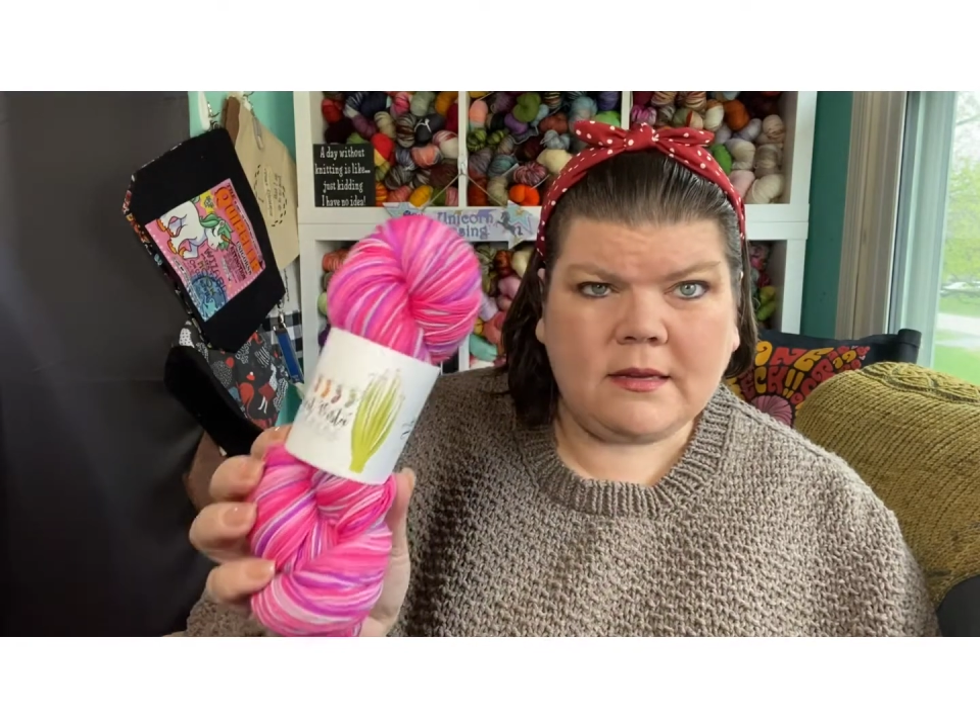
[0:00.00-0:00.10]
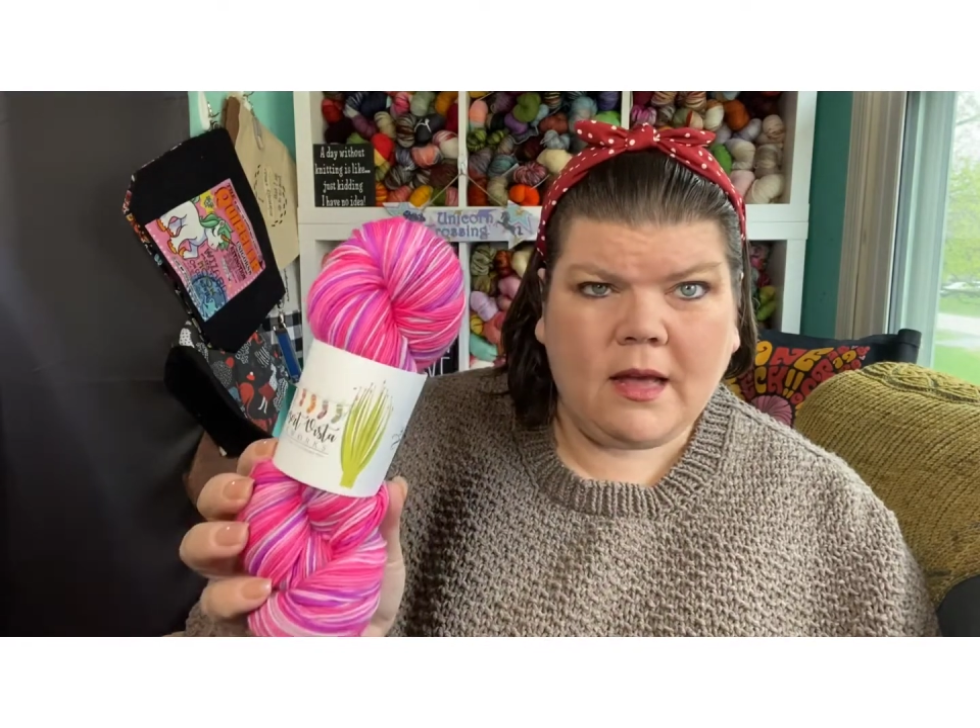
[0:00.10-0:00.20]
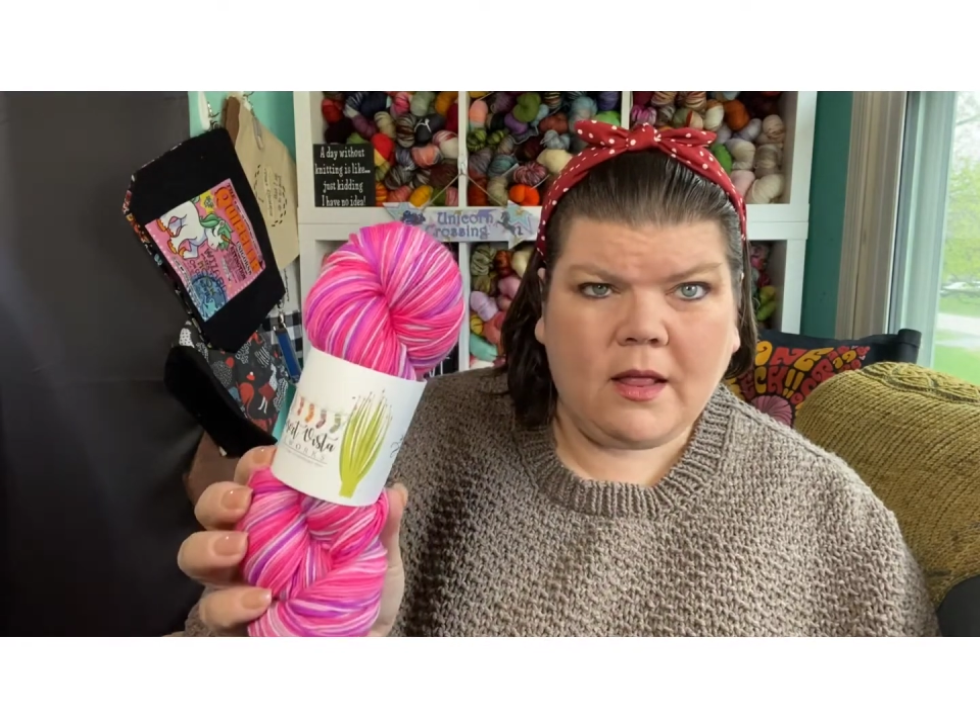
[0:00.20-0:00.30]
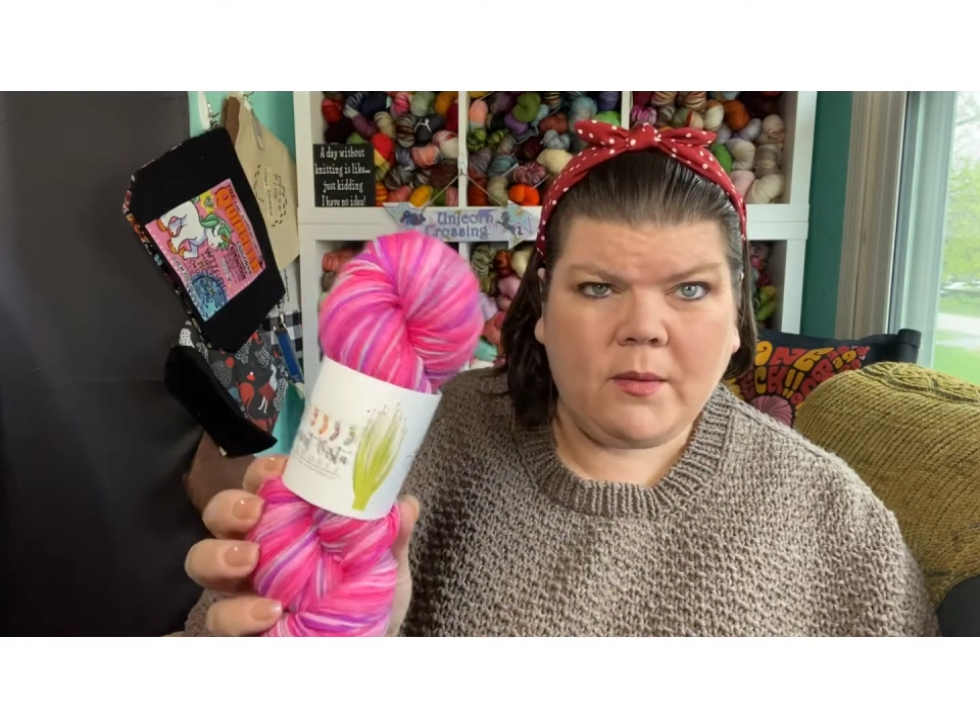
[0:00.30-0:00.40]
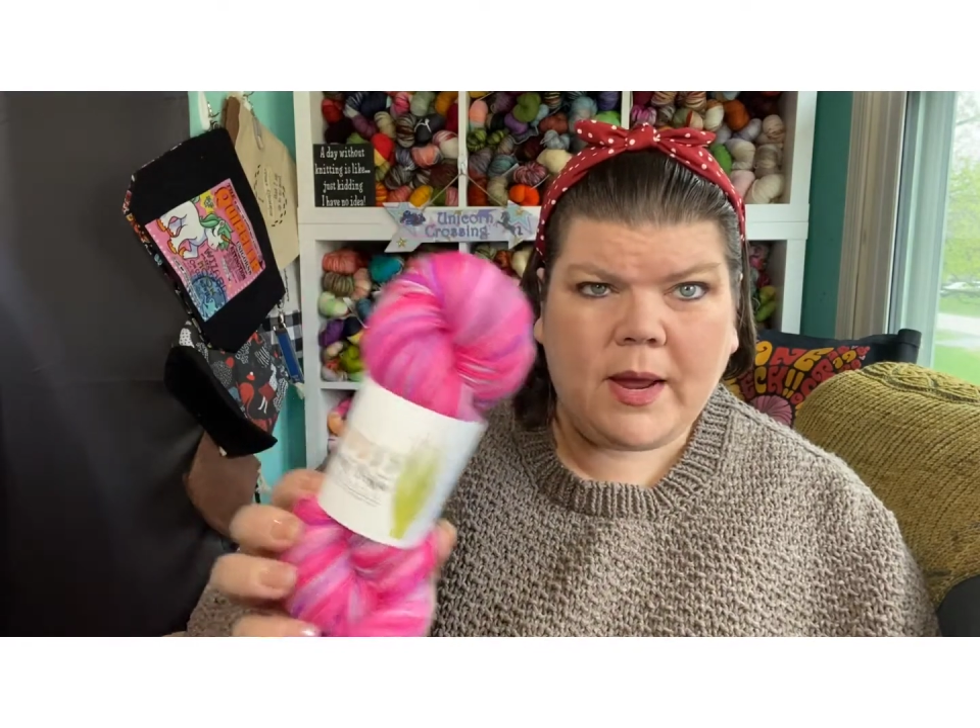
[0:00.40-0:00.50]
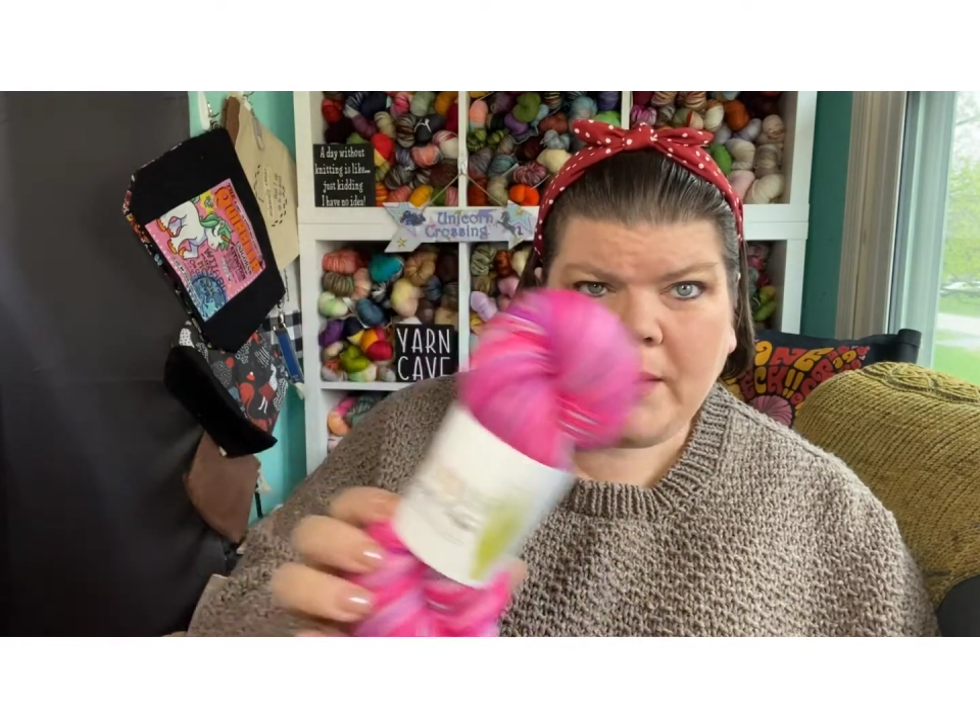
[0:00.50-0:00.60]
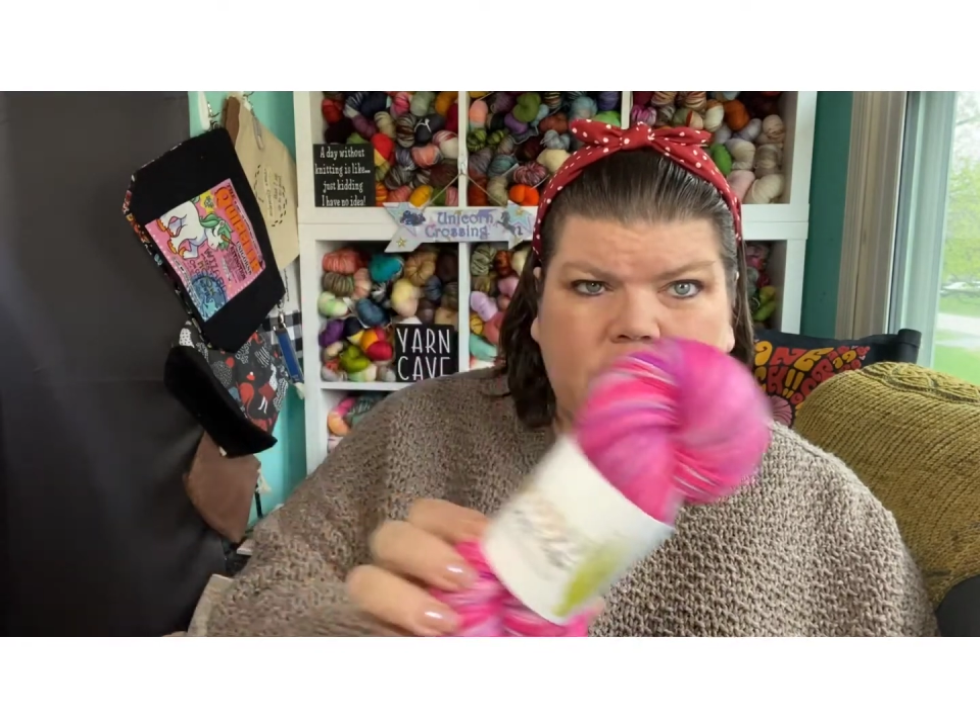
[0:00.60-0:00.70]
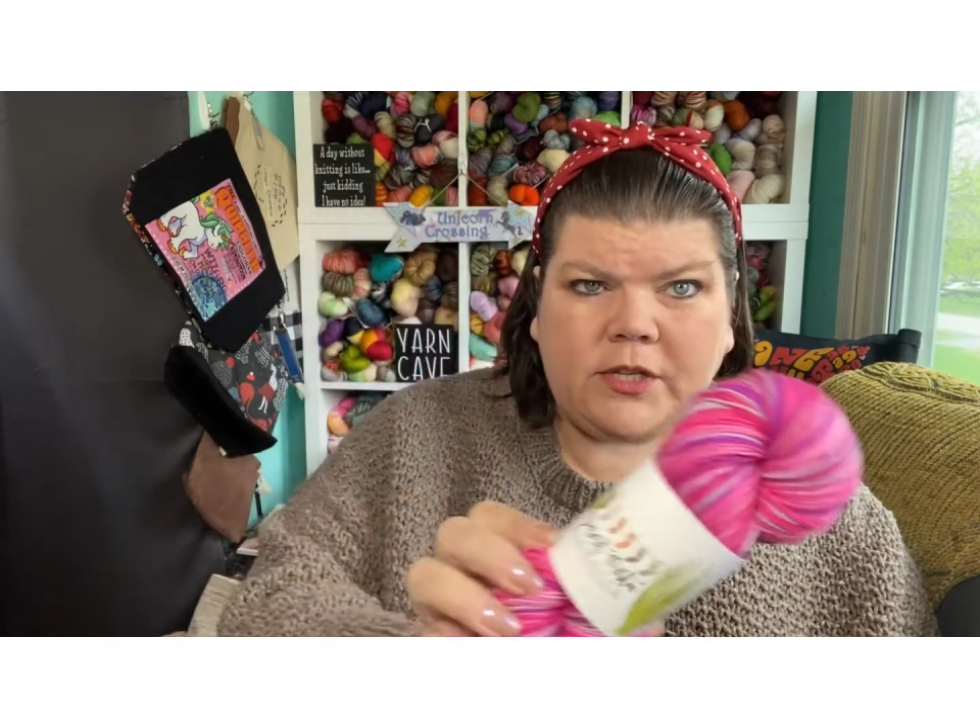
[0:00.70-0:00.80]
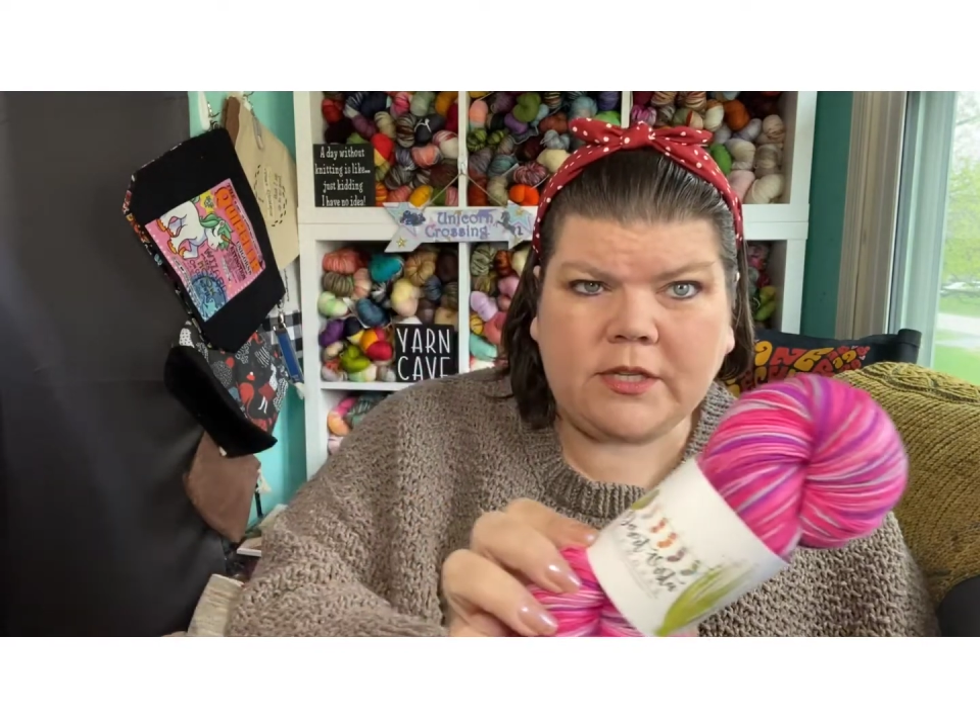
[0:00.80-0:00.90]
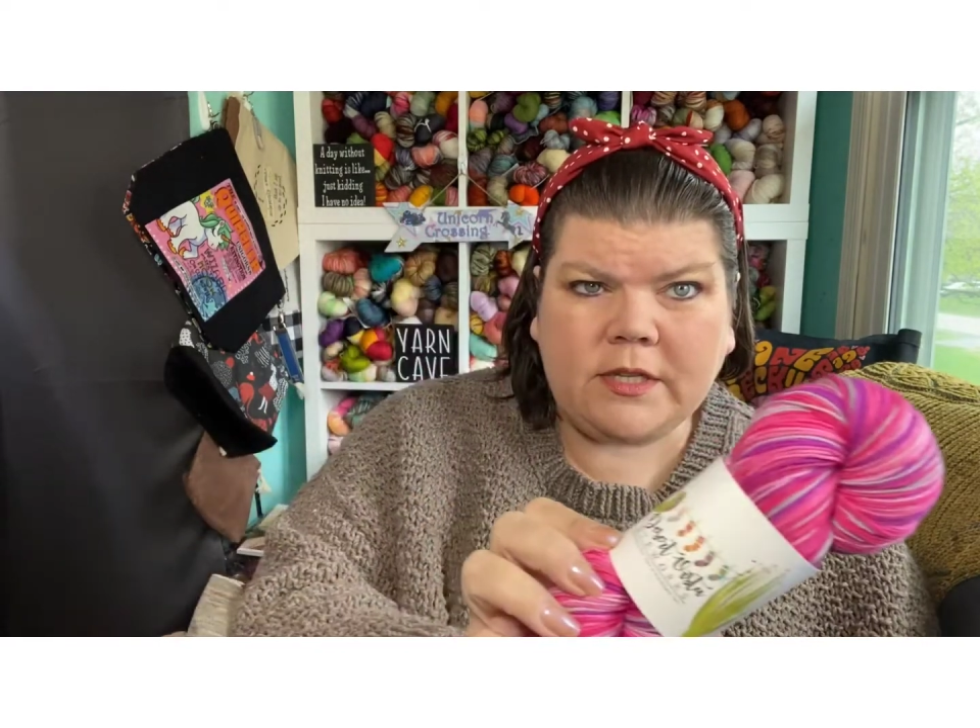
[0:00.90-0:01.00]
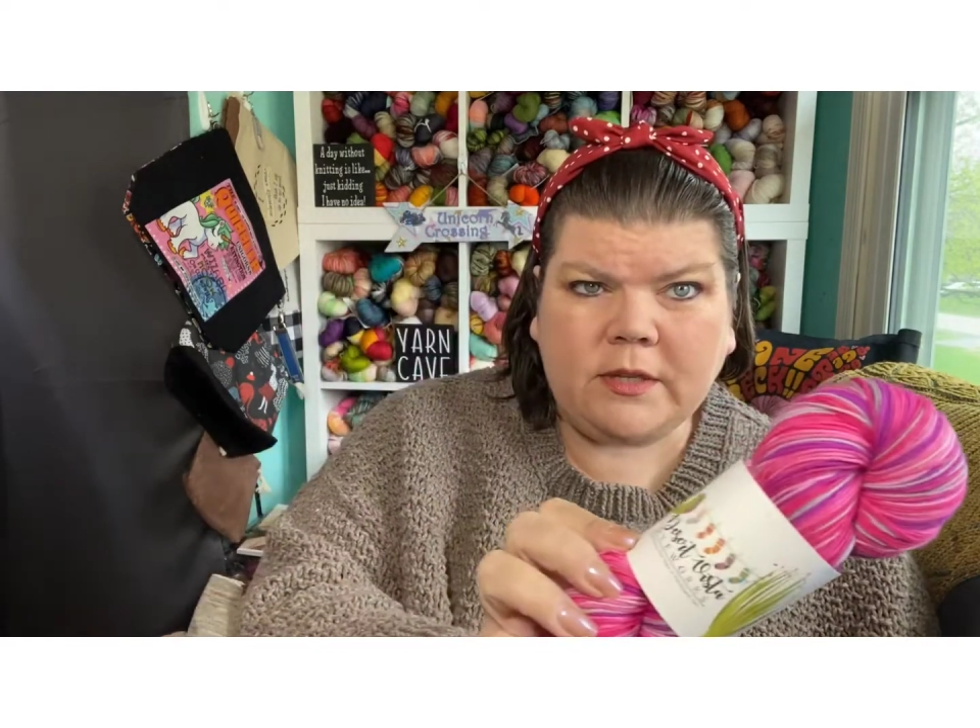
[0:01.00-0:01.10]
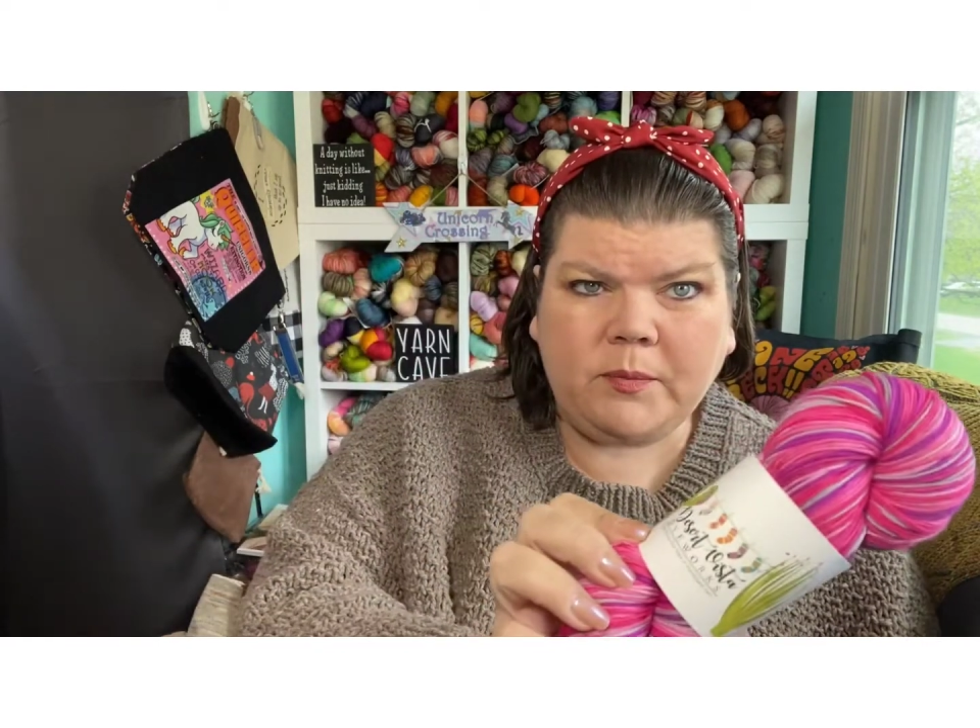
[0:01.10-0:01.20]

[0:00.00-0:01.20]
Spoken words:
colorway, which is this